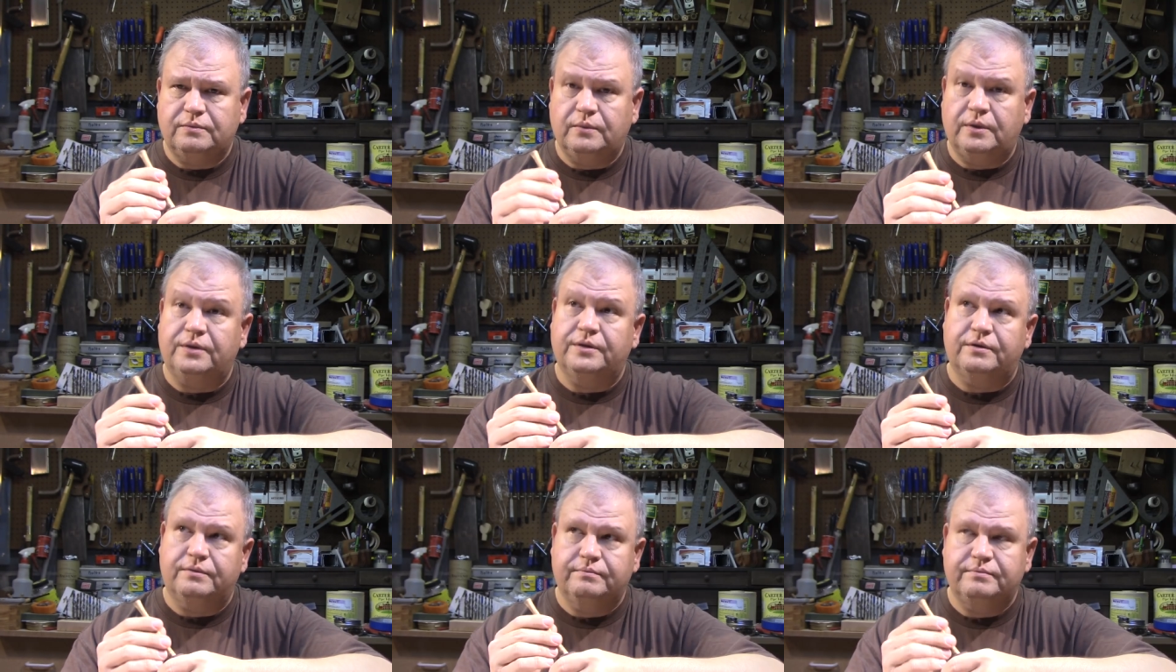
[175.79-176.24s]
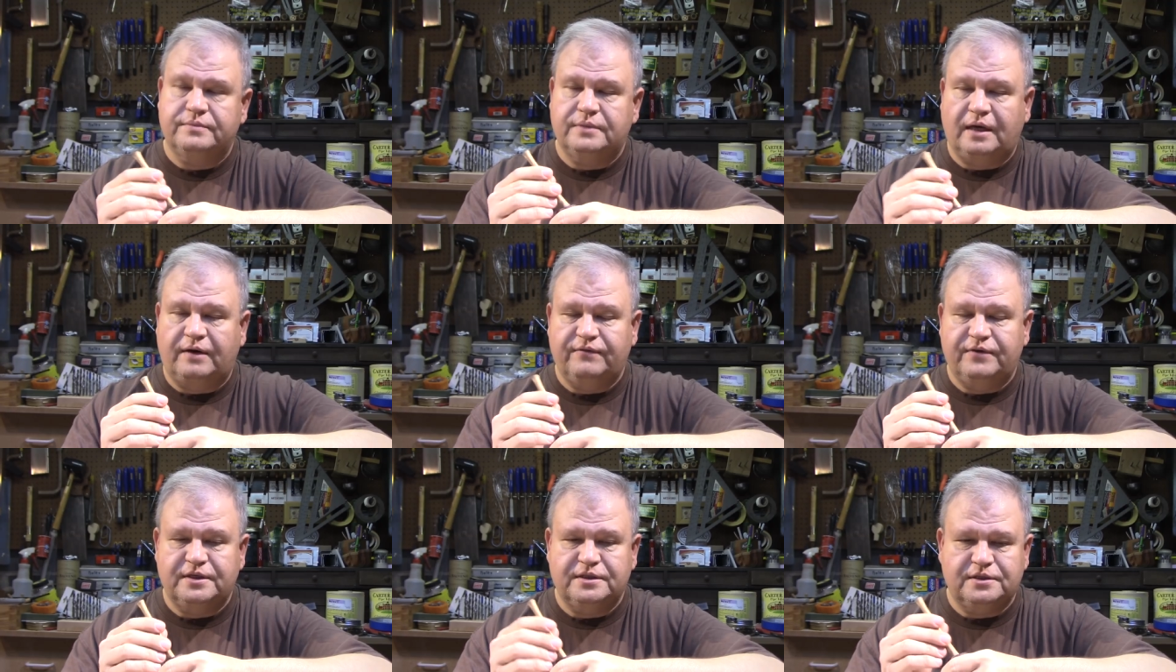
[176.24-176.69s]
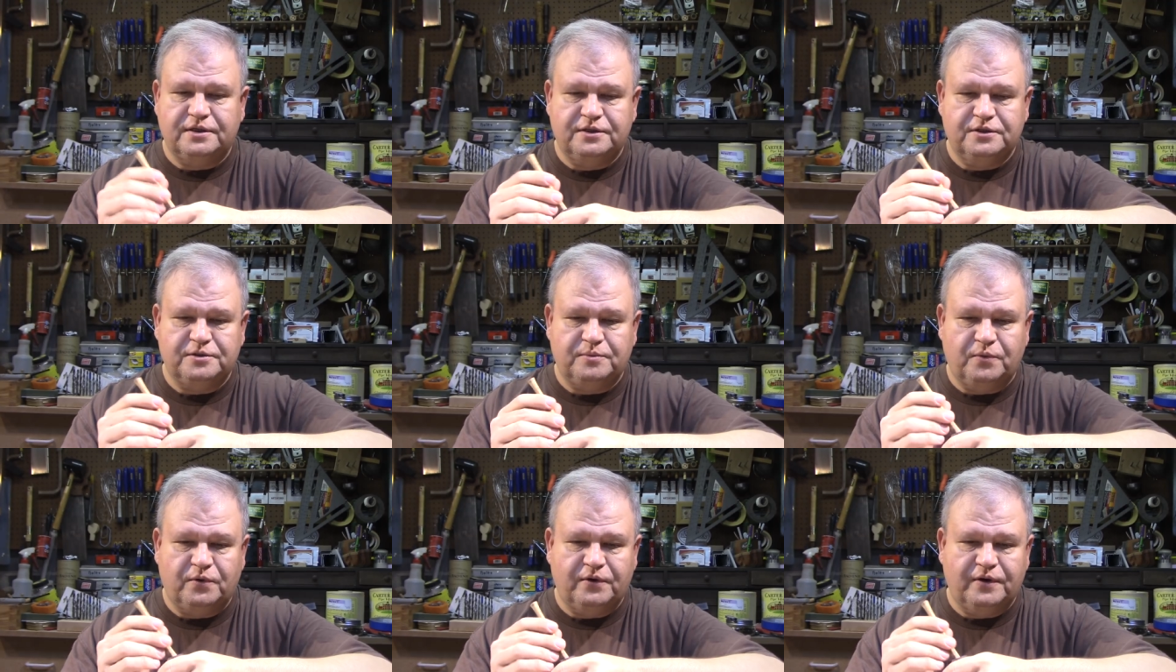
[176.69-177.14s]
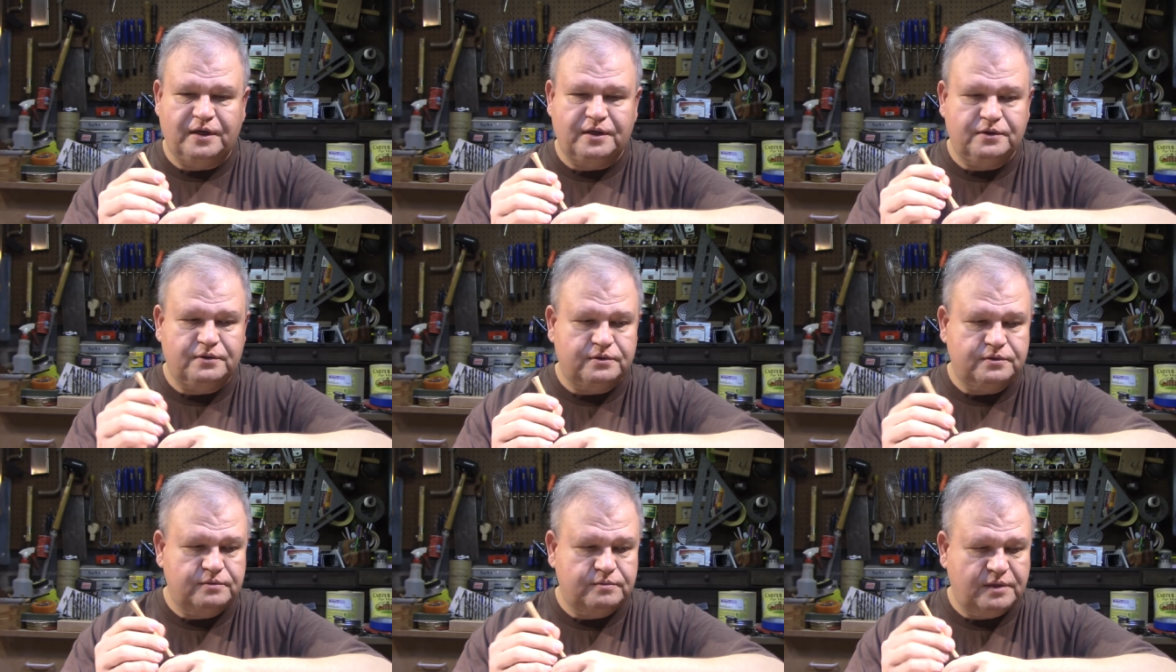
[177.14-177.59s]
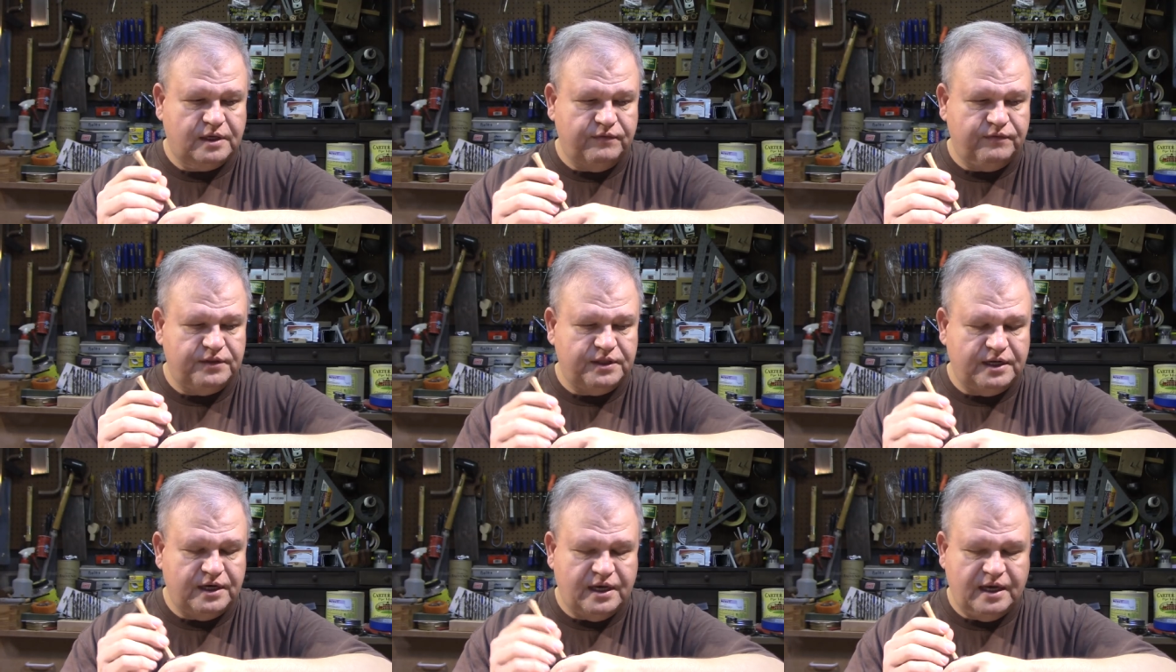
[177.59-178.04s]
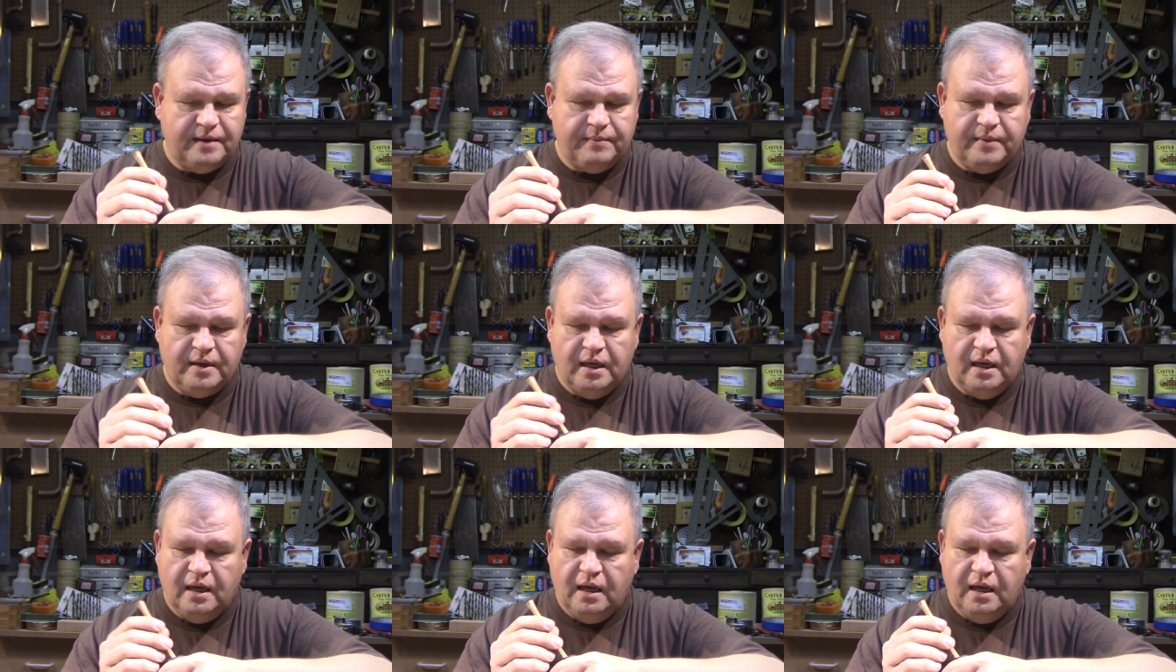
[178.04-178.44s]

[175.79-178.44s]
Well, there obviously some Orientals given the name.